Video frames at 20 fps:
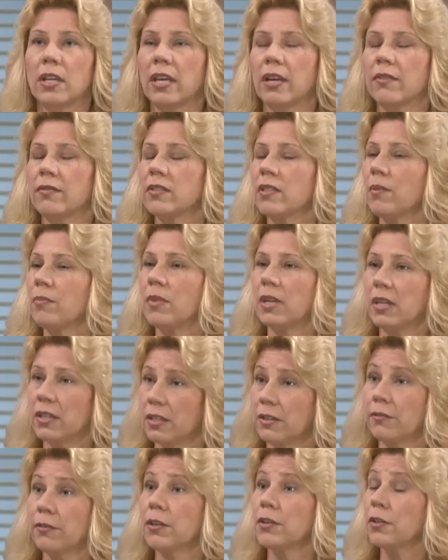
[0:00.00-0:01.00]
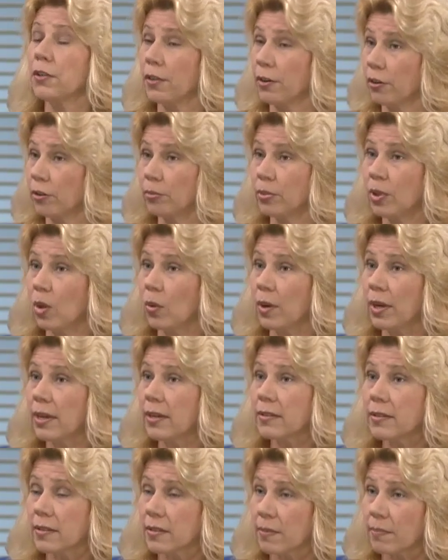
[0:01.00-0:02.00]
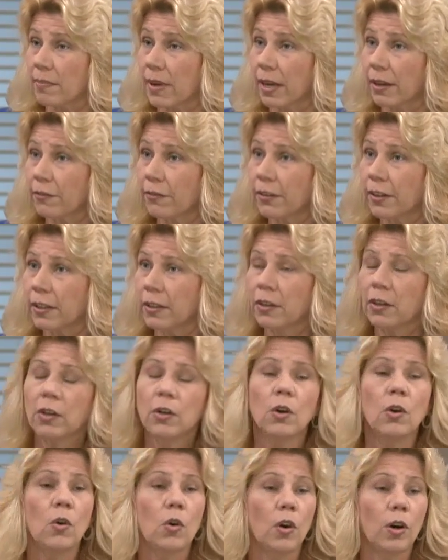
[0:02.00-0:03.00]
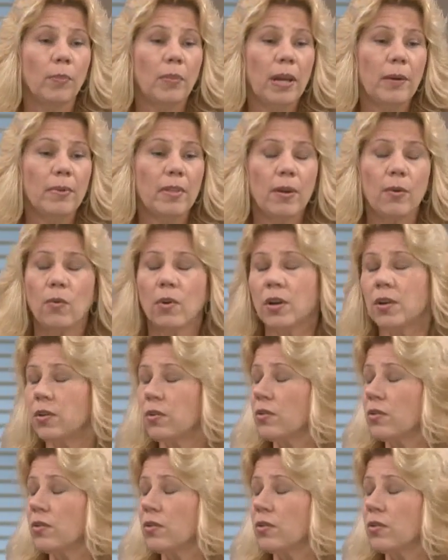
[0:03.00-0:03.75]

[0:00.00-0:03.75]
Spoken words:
to give something different to their employees as a benefit, or maybe they want